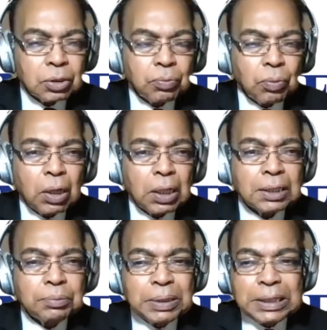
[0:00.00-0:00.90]
Small
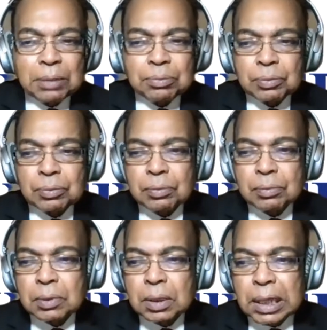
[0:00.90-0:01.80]
and Medium
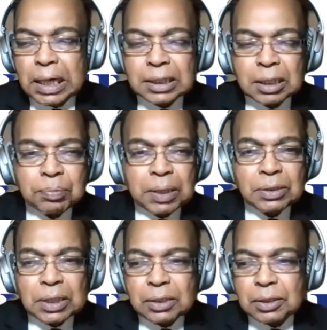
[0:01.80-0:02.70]

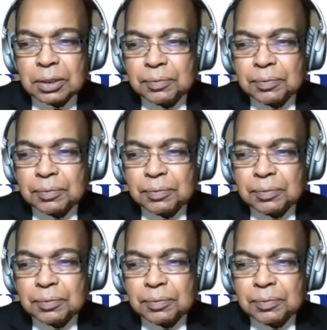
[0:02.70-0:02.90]
Enterprises.